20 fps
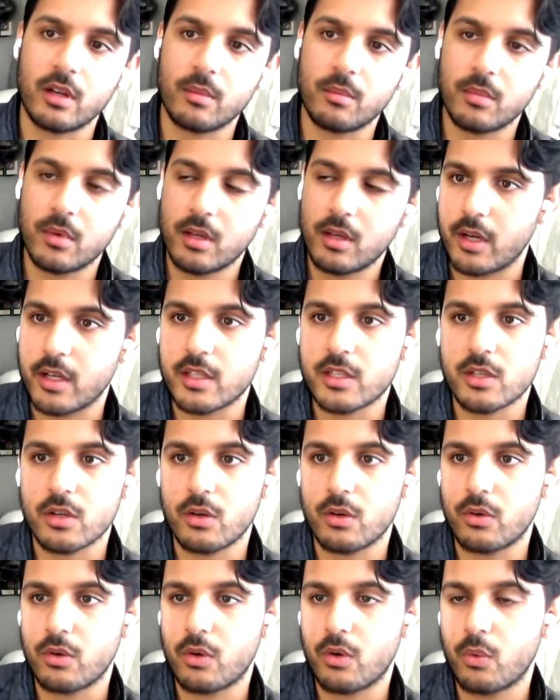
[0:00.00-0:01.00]
Ethereum, right?
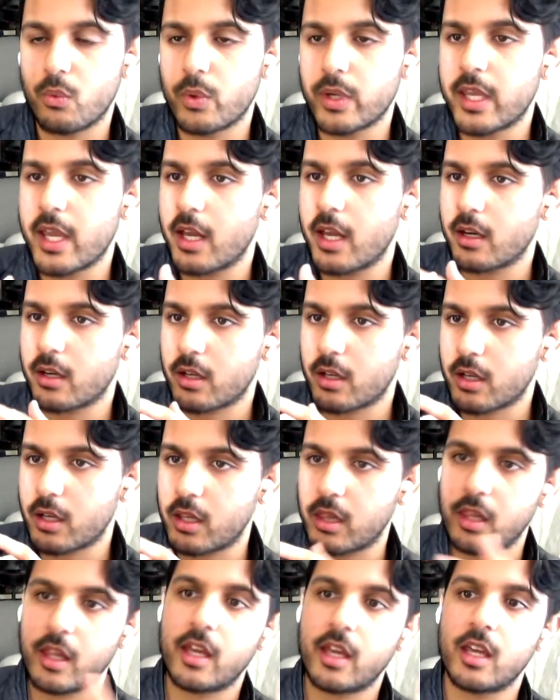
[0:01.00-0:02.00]
So we can't
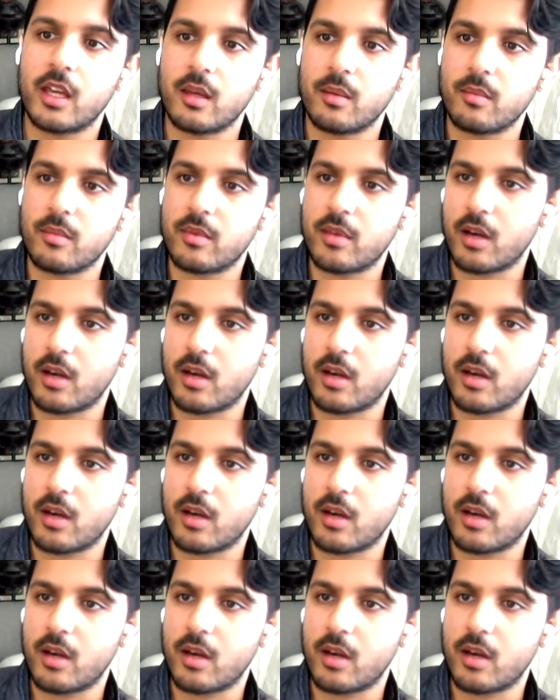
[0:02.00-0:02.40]
claim